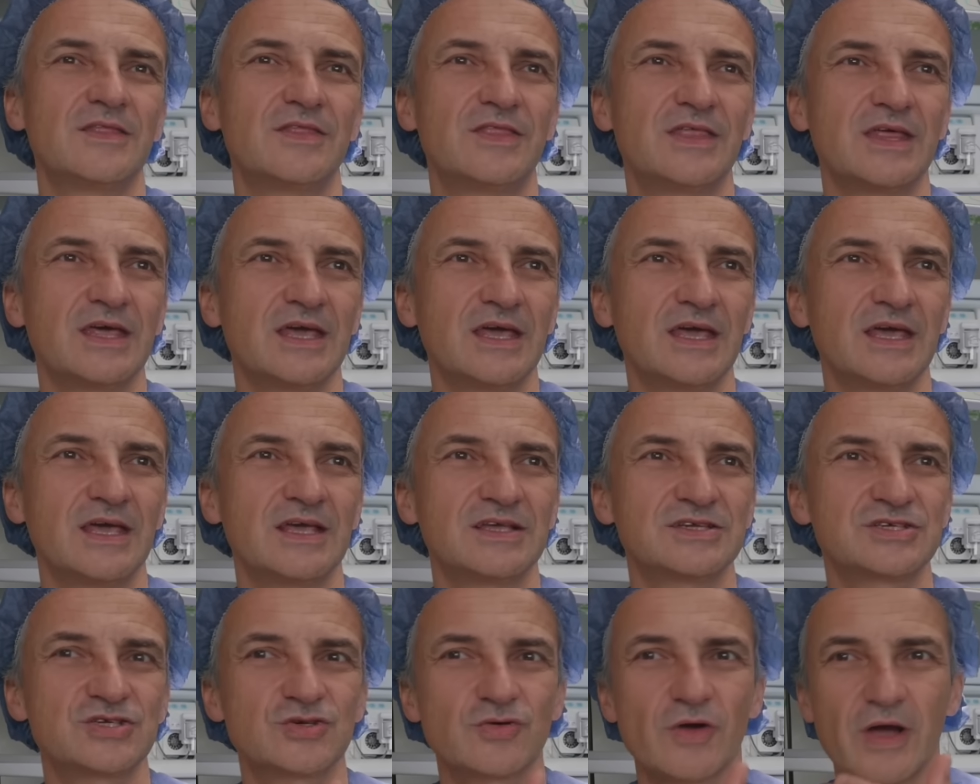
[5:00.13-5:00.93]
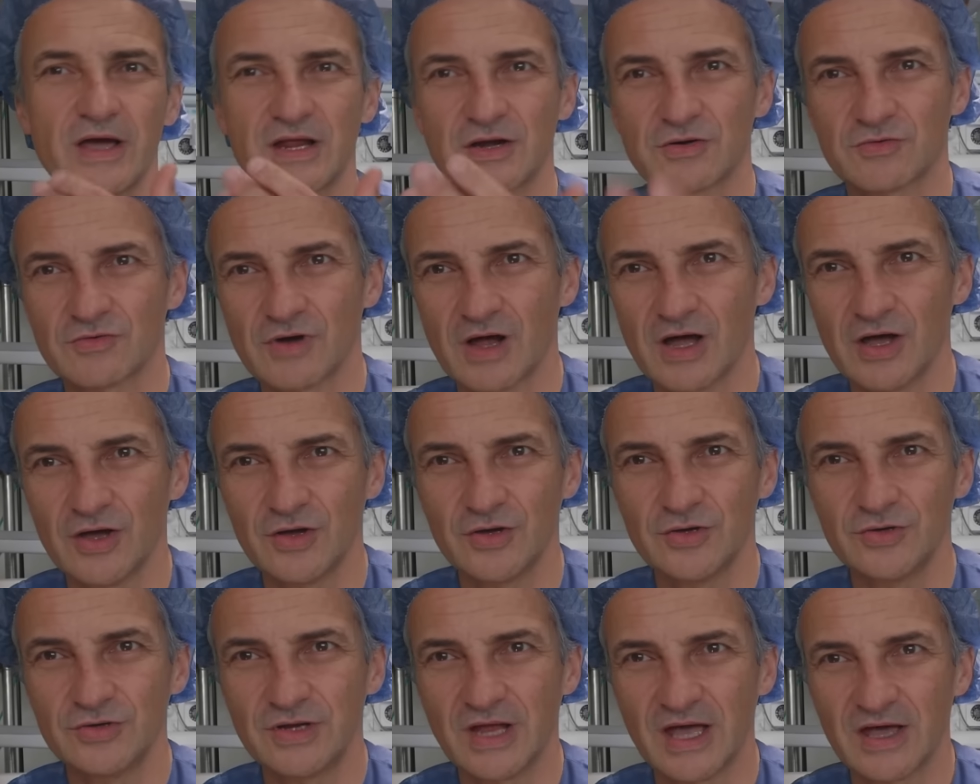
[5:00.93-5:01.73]
There's
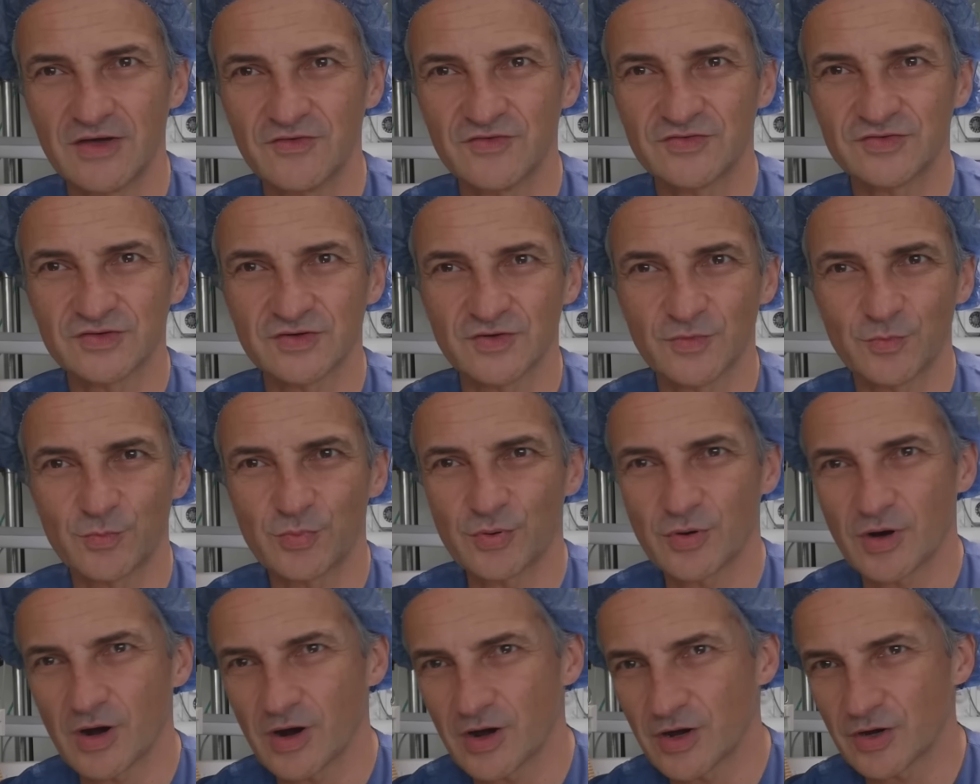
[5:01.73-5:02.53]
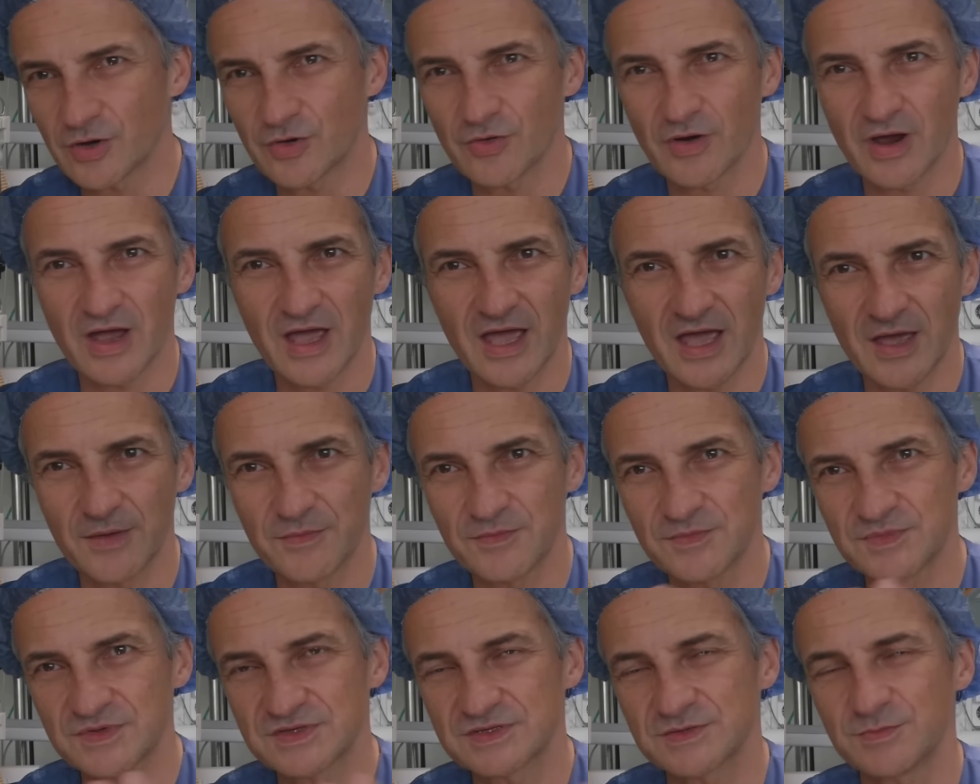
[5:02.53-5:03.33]
TrainerRoad have sort of
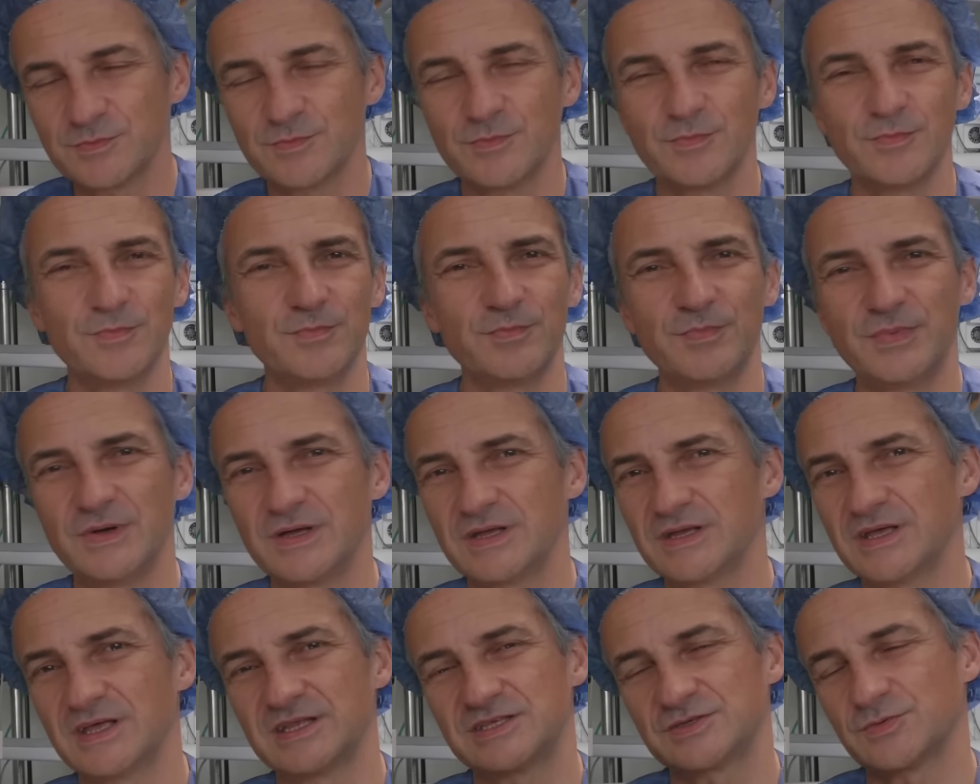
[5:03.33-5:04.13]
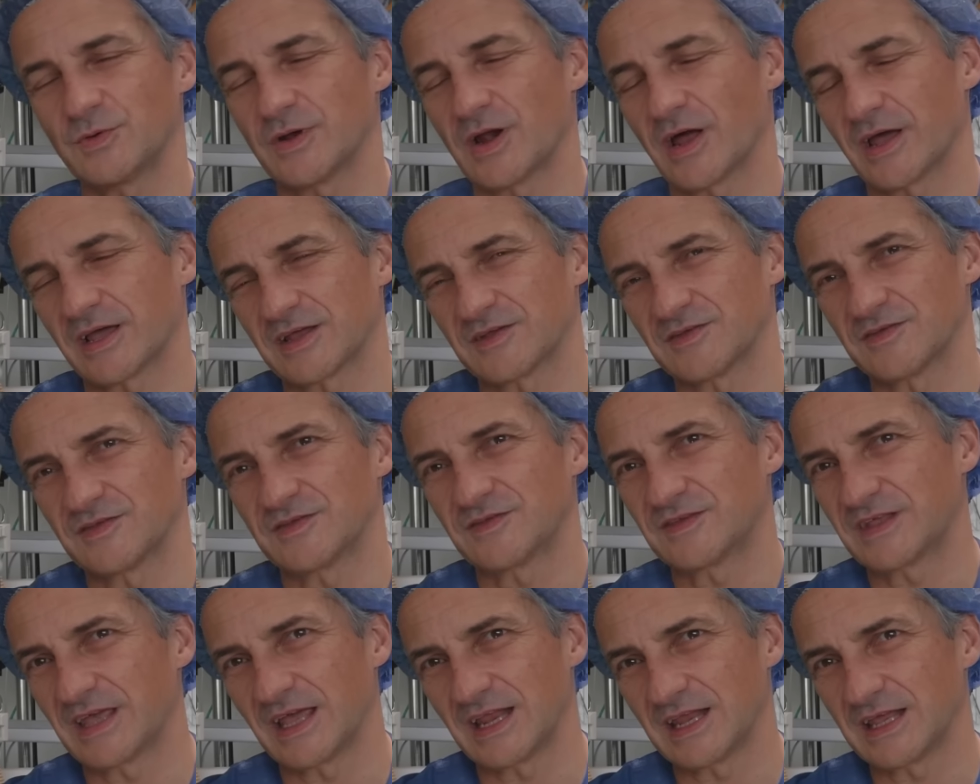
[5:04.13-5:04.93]
programs, but it's what can
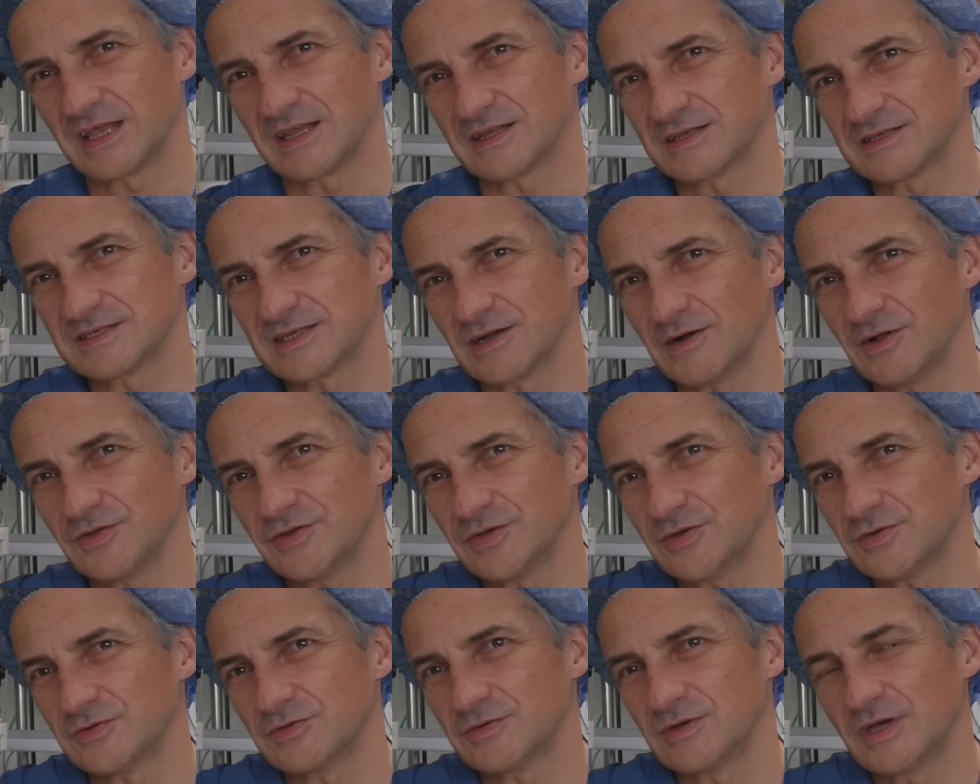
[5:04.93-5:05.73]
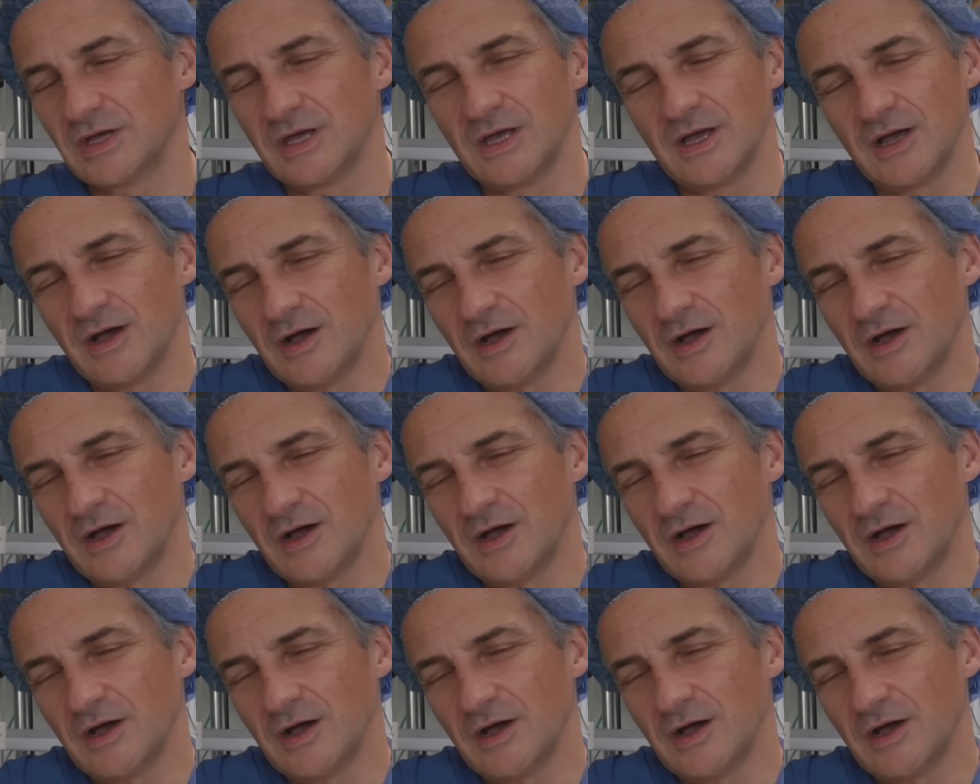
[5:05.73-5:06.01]
get in. So I'll do.